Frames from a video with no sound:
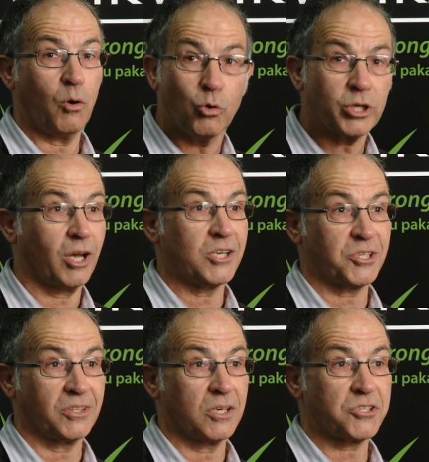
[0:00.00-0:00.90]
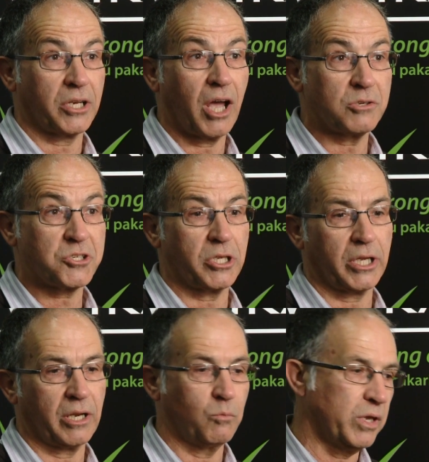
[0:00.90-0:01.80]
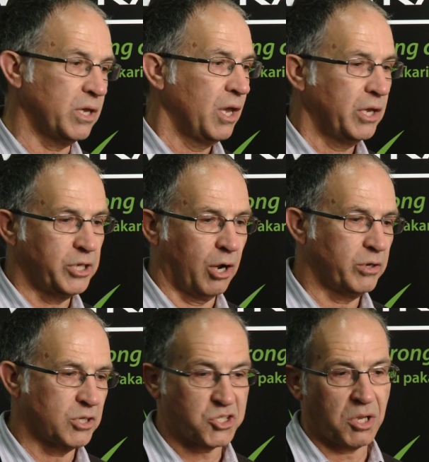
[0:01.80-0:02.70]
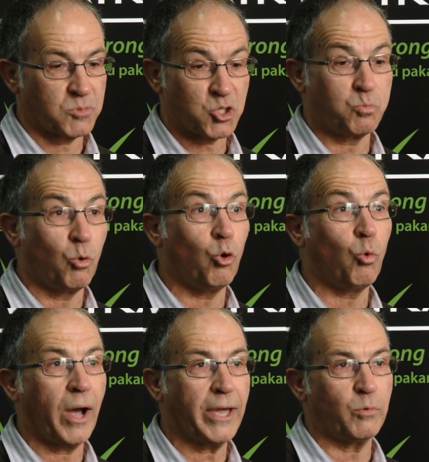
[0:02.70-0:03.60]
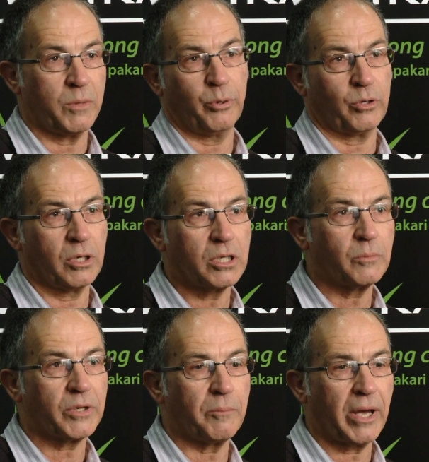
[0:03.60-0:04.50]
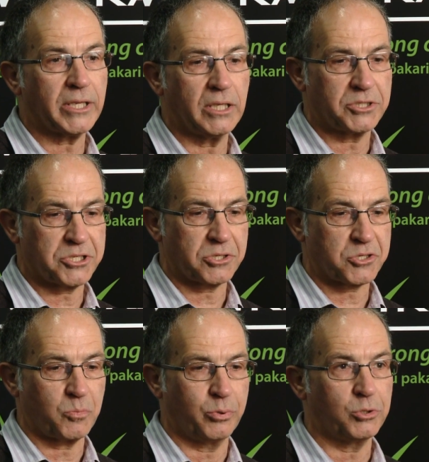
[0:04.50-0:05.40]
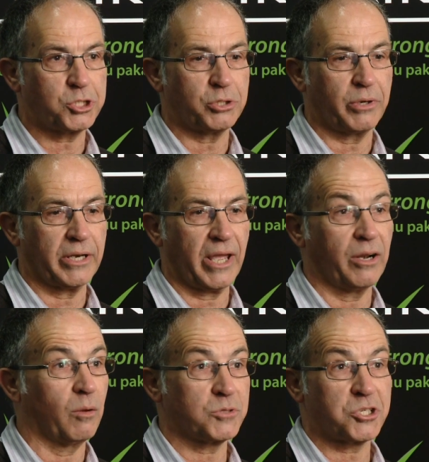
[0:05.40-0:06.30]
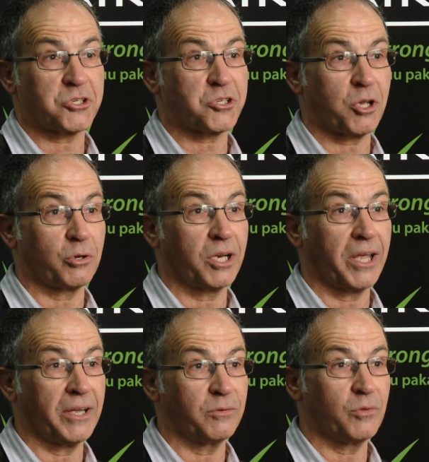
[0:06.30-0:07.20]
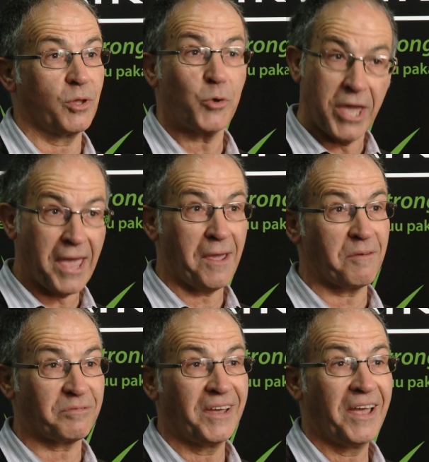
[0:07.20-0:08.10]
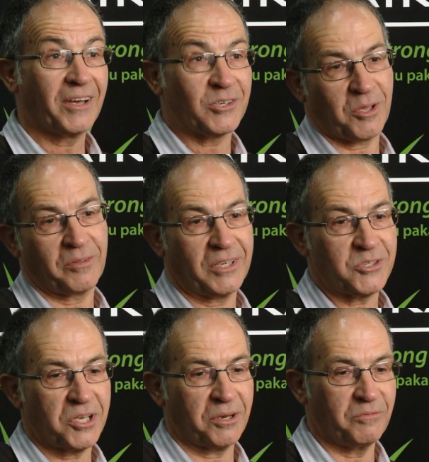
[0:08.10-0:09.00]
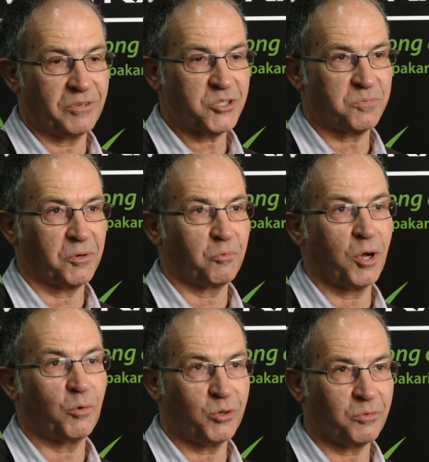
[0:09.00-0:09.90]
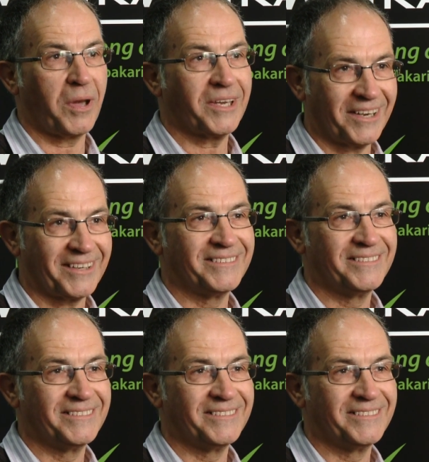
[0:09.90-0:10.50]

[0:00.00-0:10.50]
organising this and hosting it. And we, in some small way, we put a little bit of money in just to support you, and I'm just so glad that we have, because I think it's an investment well worth making.